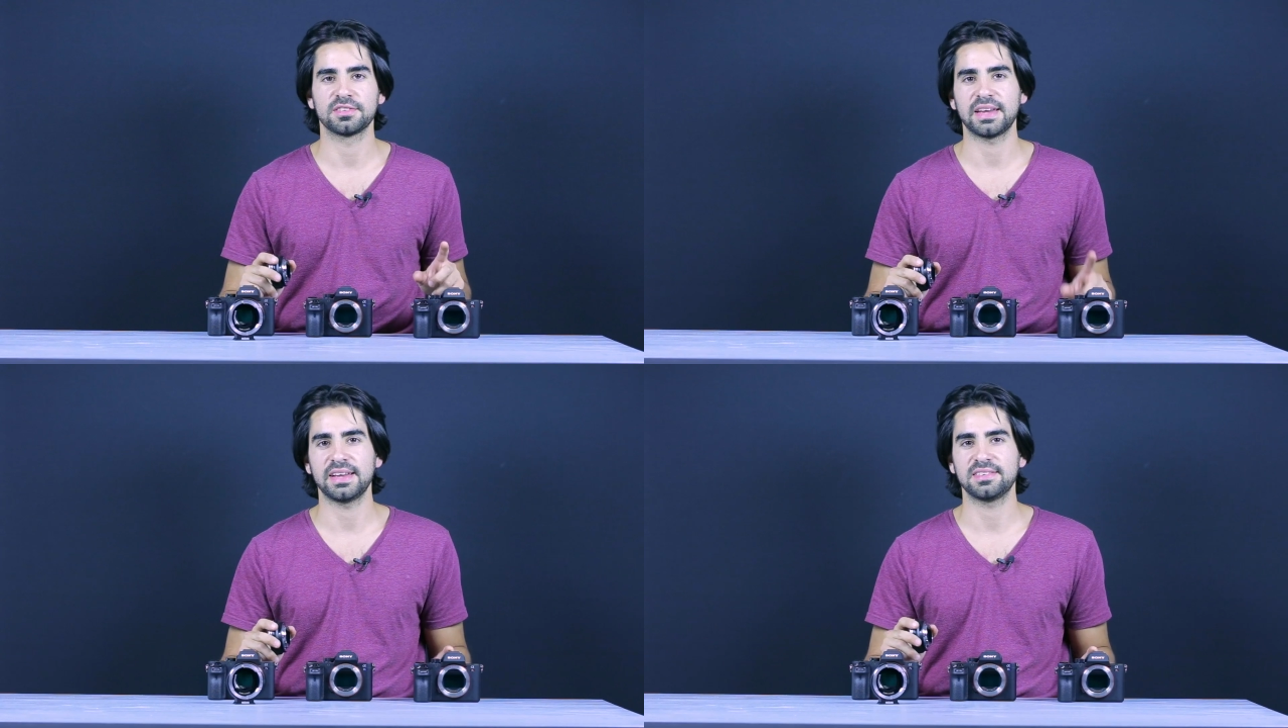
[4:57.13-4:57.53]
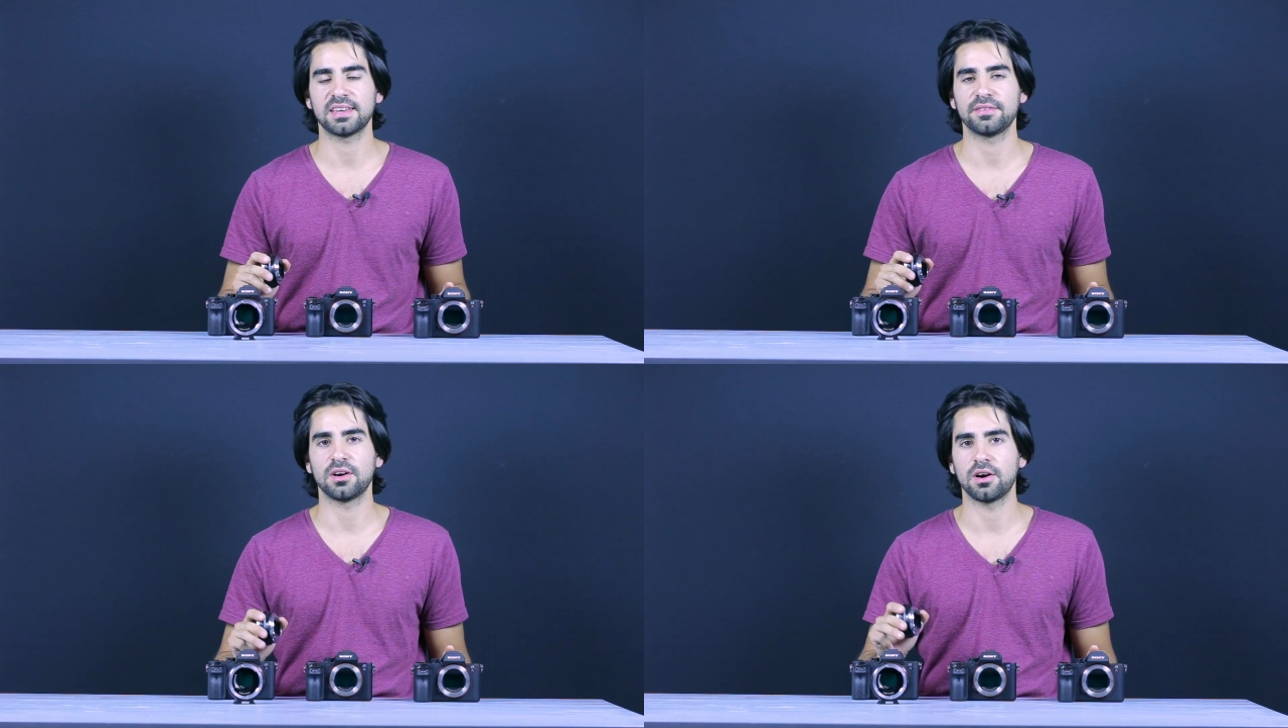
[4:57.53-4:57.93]
as the
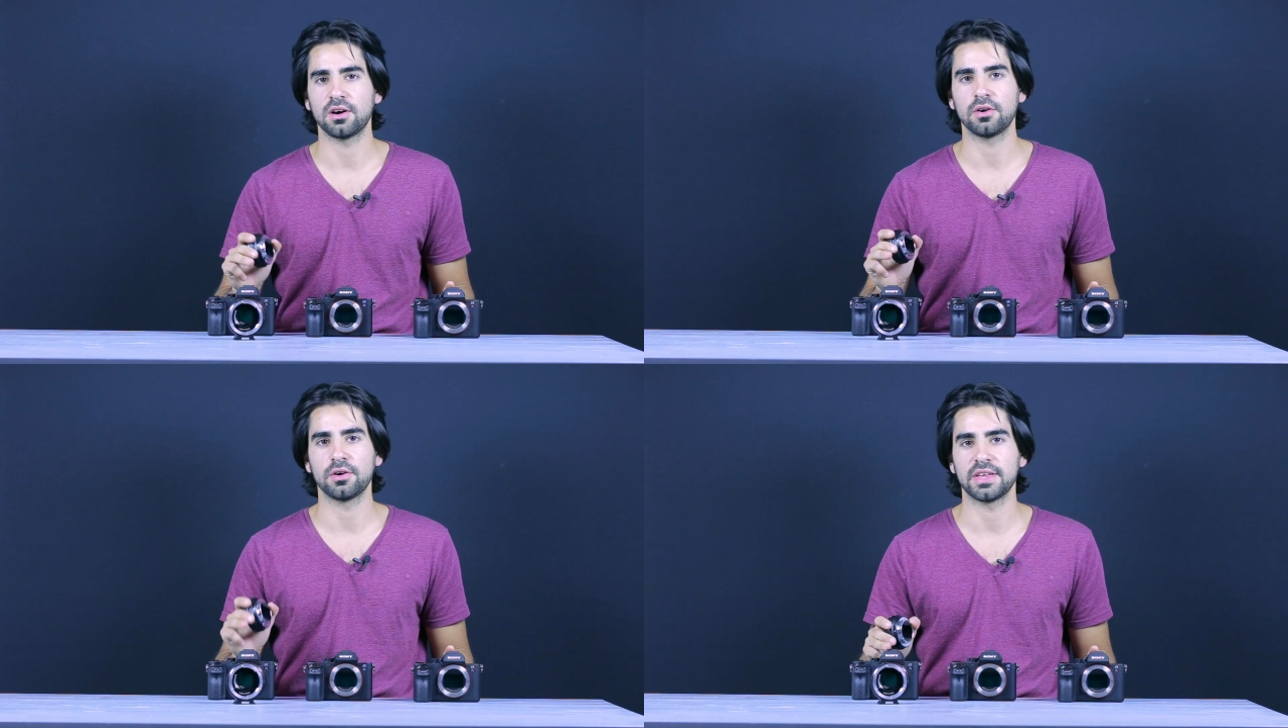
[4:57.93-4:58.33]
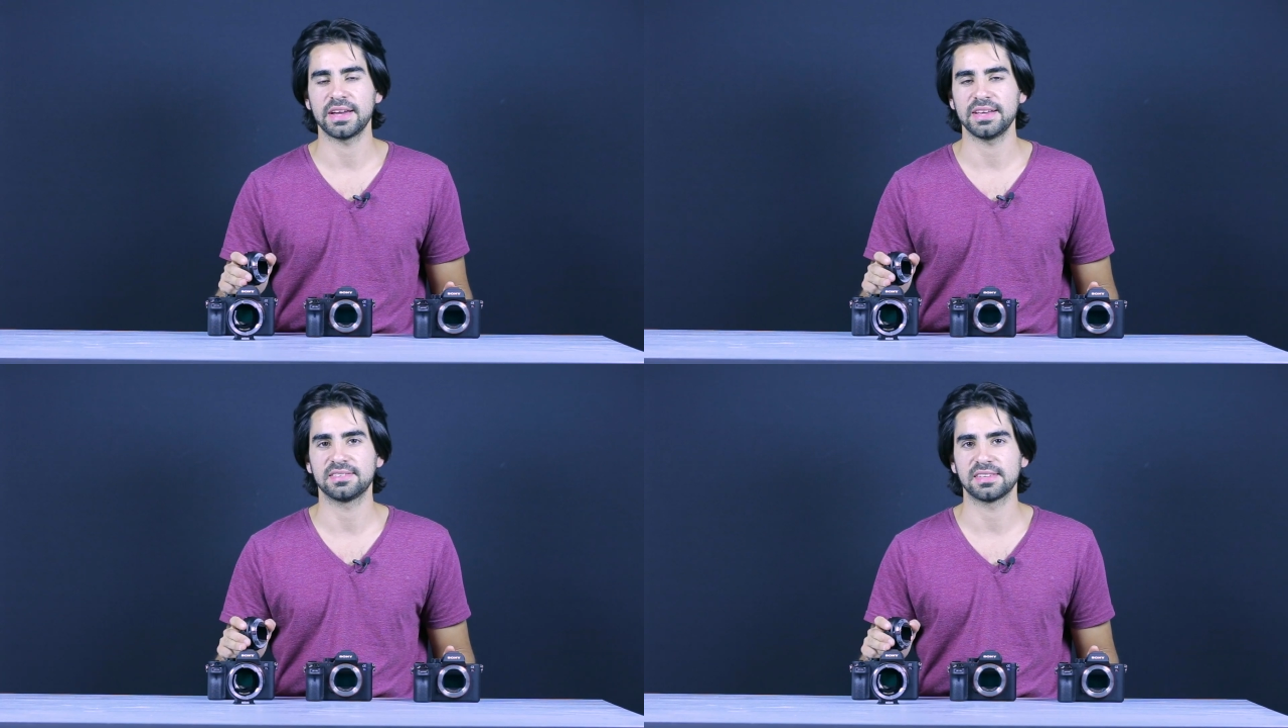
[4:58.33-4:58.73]
A7R or the
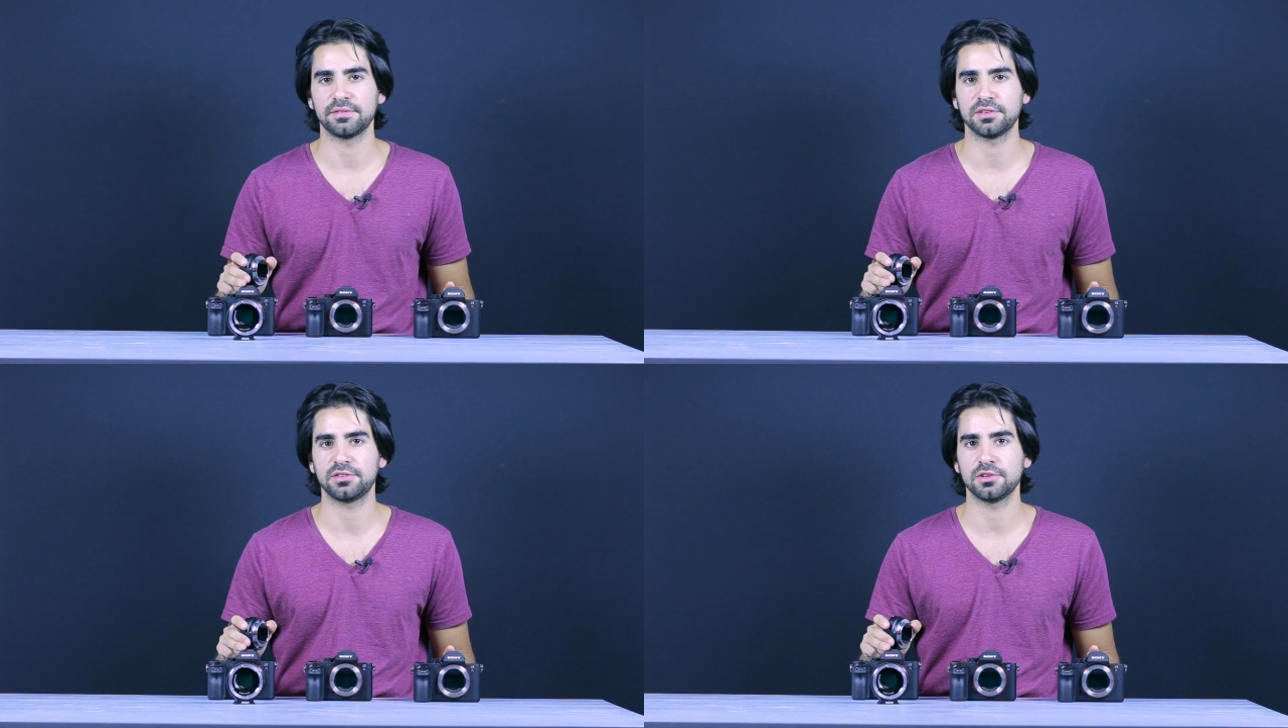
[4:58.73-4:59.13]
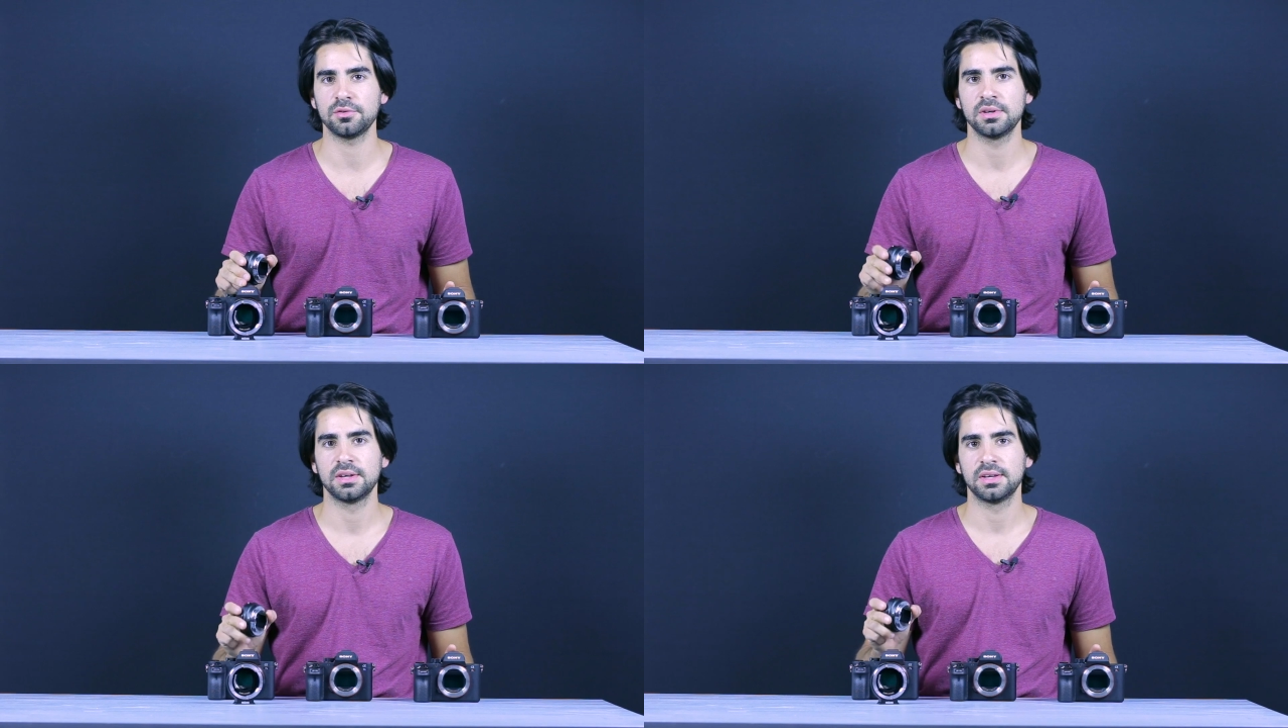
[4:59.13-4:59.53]

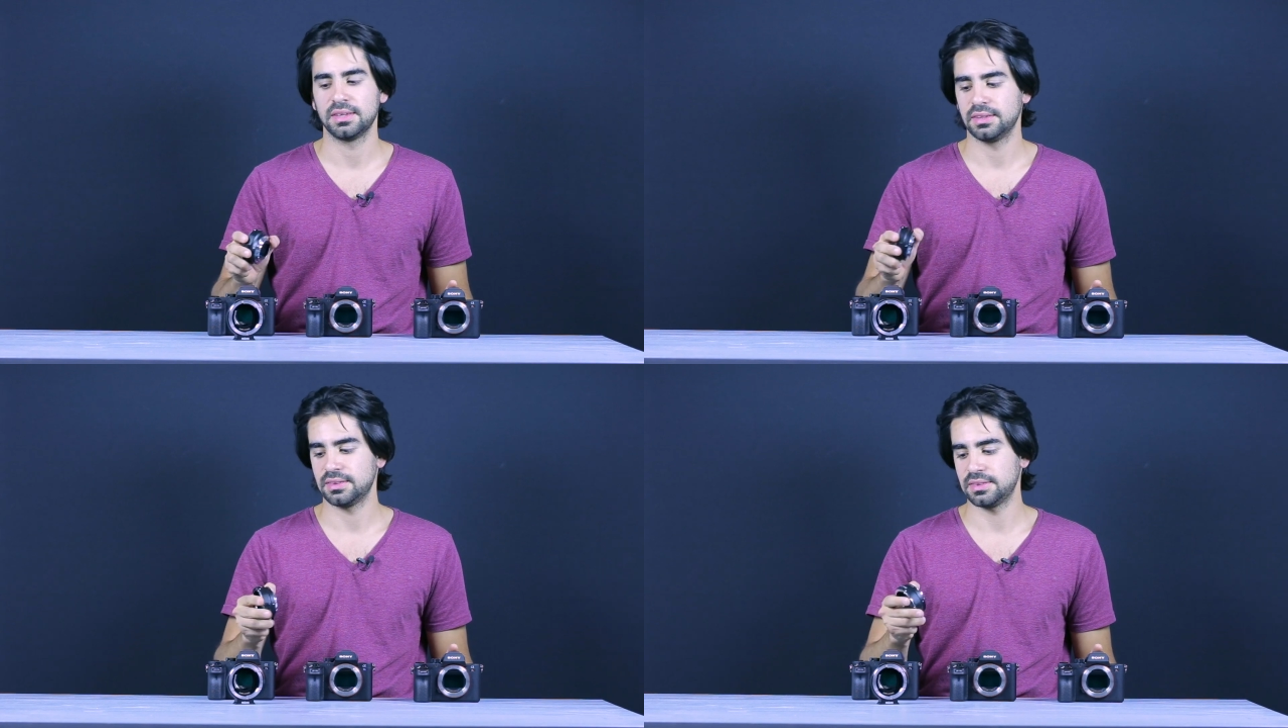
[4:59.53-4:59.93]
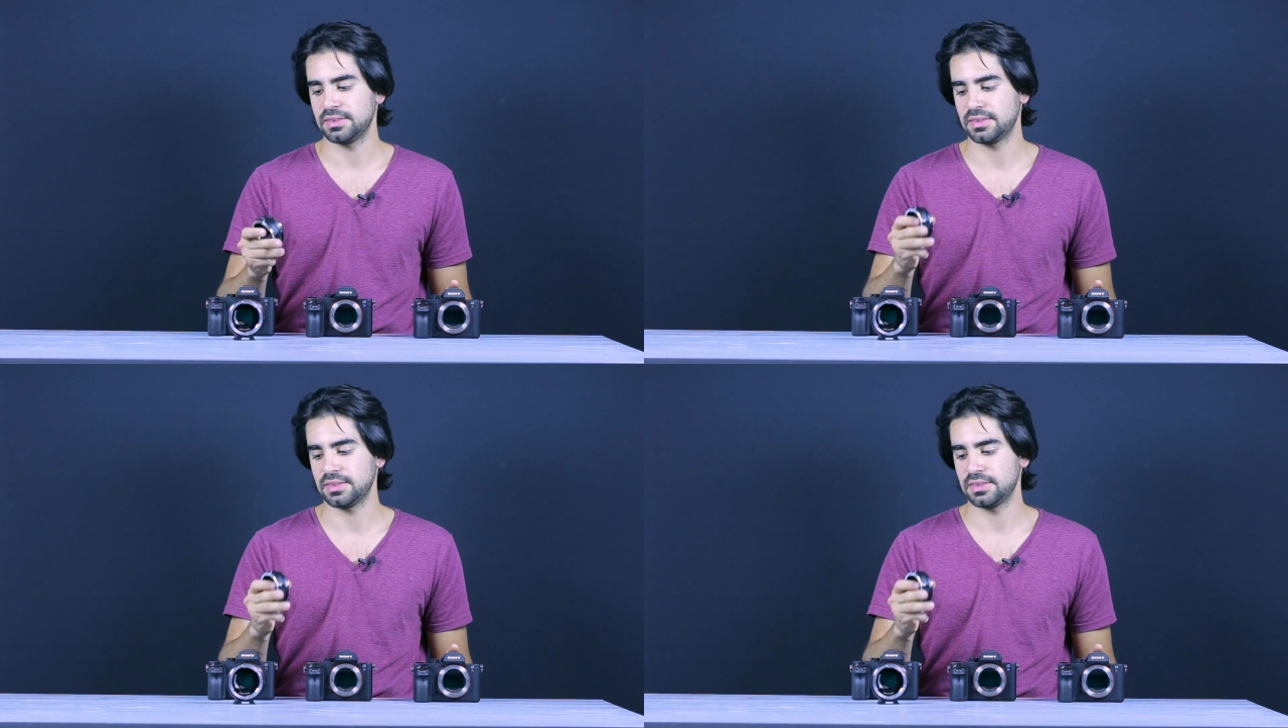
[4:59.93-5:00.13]
A7II,